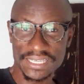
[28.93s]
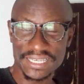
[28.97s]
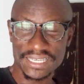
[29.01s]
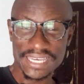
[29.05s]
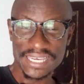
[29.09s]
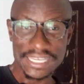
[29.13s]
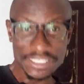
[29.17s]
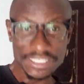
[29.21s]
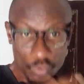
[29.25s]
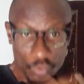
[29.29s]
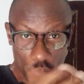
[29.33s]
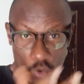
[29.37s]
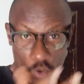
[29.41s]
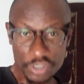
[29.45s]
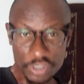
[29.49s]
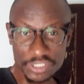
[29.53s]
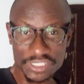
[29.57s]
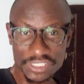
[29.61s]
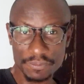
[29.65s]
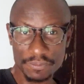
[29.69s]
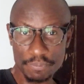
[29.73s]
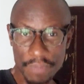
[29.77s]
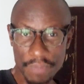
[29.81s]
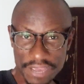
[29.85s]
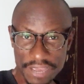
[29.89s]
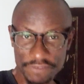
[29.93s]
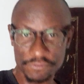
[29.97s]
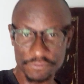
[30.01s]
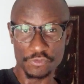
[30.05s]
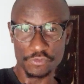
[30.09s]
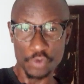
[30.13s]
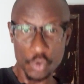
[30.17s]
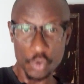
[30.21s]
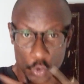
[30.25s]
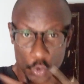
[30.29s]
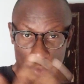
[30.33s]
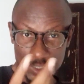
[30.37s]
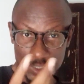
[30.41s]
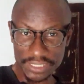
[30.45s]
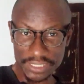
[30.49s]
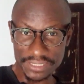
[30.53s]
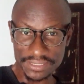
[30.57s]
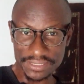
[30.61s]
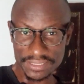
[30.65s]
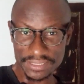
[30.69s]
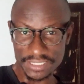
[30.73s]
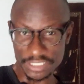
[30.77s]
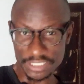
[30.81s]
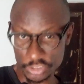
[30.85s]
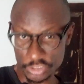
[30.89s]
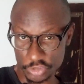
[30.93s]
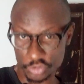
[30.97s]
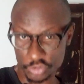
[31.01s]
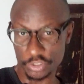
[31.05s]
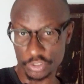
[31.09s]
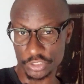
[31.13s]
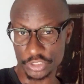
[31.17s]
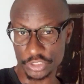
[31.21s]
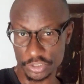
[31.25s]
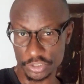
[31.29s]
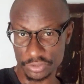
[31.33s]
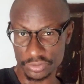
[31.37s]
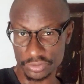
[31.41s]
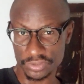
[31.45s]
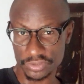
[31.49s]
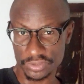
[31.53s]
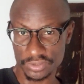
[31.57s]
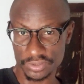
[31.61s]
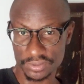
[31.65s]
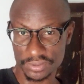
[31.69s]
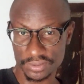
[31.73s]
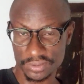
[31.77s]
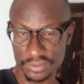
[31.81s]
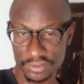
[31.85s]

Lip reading: It works by following instructions.